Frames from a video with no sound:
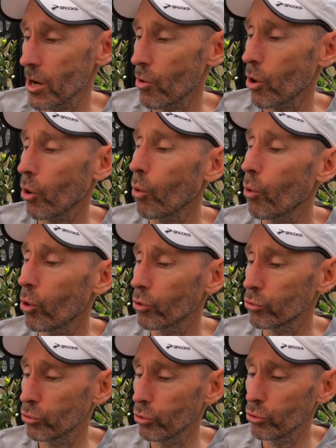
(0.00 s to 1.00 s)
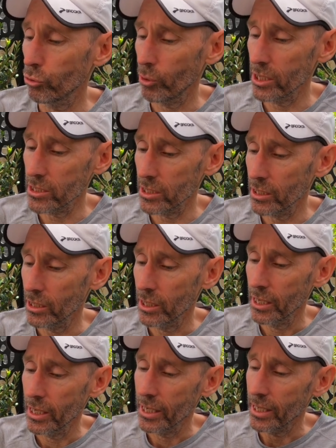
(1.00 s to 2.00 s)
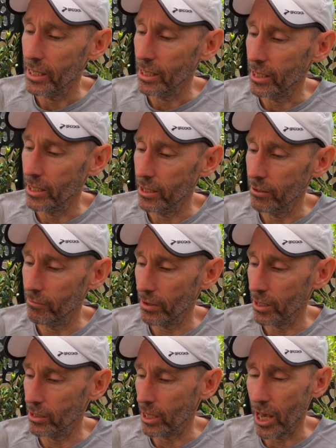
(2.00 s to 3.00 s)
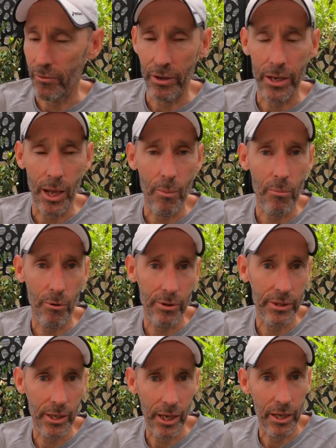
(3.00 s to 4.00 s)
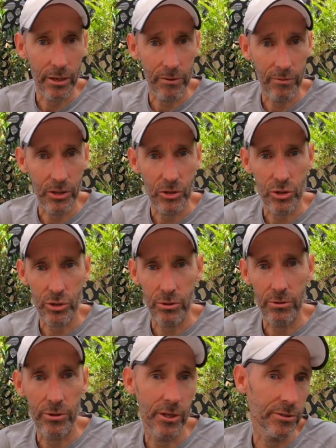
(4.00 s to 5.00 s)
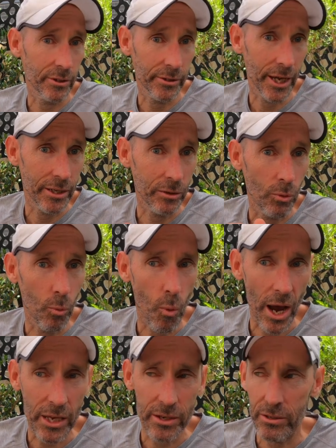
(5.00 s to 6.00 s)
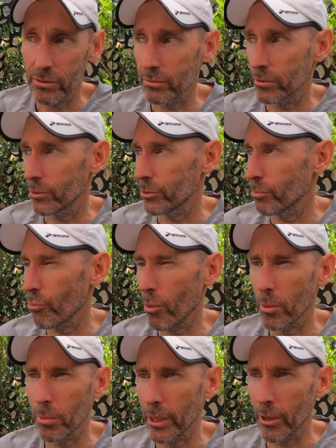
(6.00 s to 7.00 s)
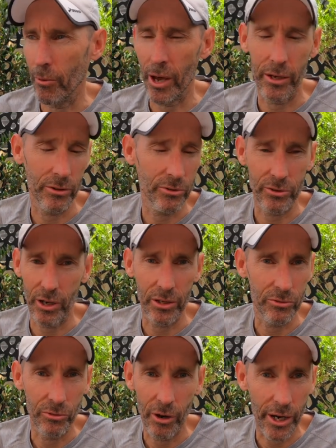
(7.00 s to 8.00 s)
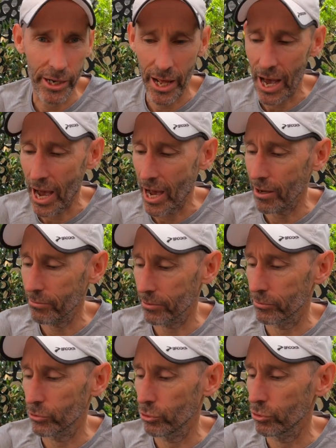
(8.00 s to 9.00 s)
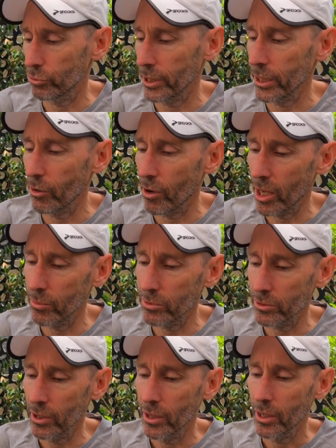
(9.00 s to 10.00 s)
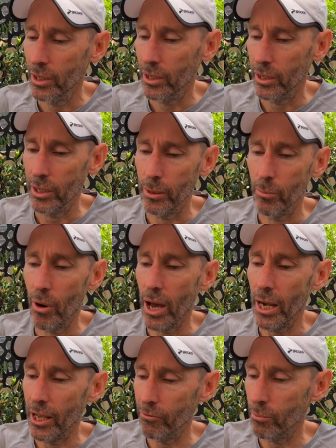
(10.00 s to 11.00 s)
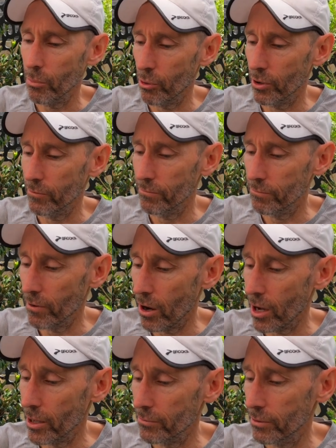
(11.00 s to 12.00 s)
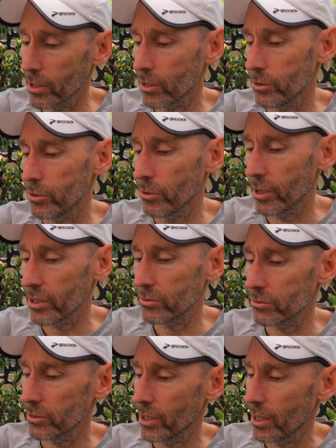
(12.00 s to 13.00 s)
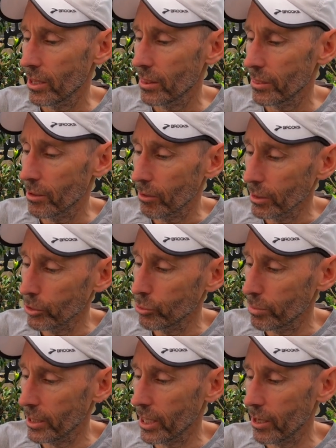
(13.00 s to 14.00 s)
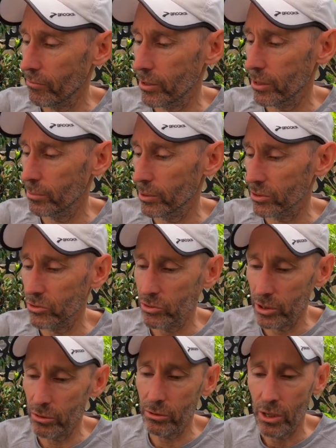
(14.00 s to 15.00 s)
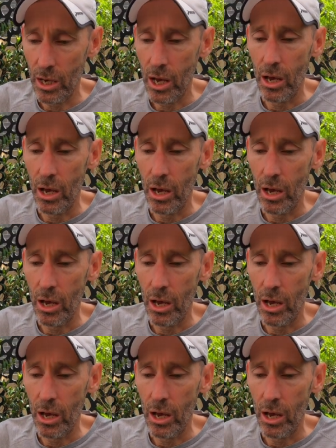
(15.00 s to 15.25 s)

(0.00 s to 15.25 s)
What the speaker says: Terrclaw 220. Inov8 have a number at the end of each shoe designating the weight. It's probably around a size 9.5 of 220 grams. In my 11.5 US, they're a little bit heavier, but still